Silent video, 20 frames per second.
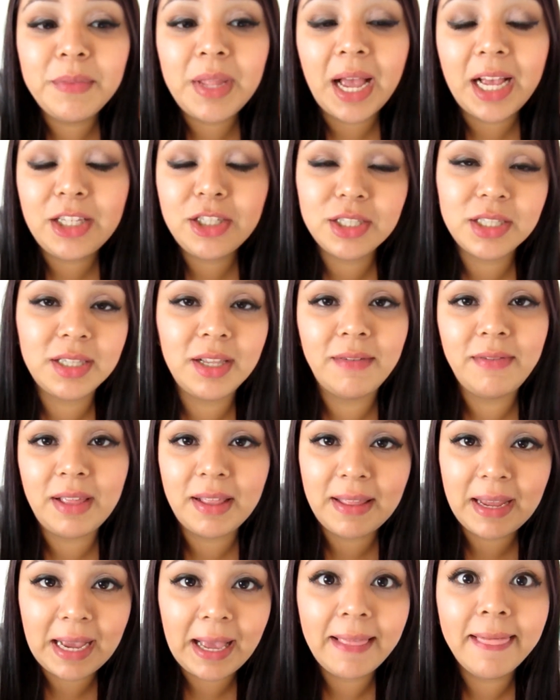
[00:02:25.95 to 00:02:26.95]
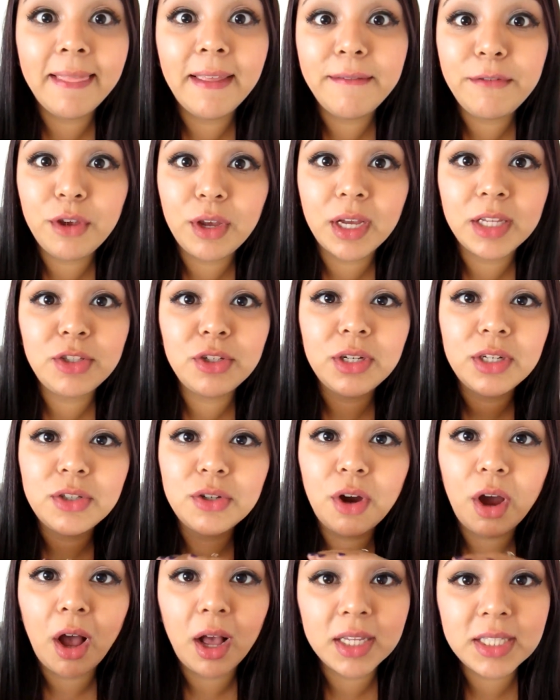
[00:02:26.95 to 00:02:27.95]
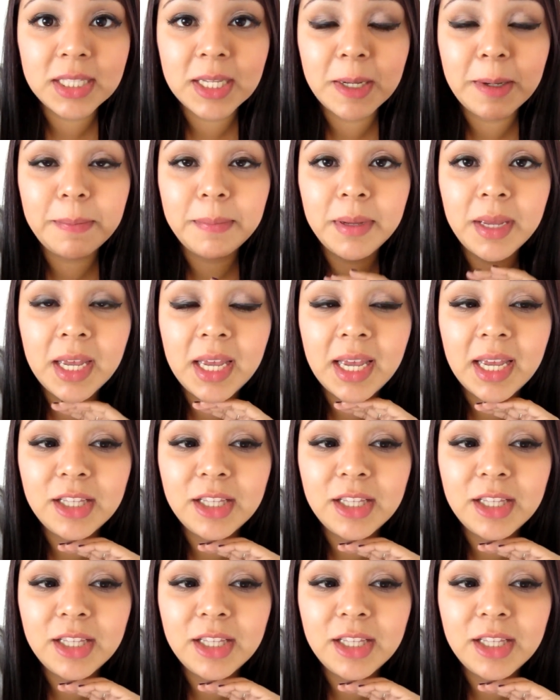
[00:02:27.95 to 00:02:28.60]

I just love that. Like, I love you guys. You guys are awesome.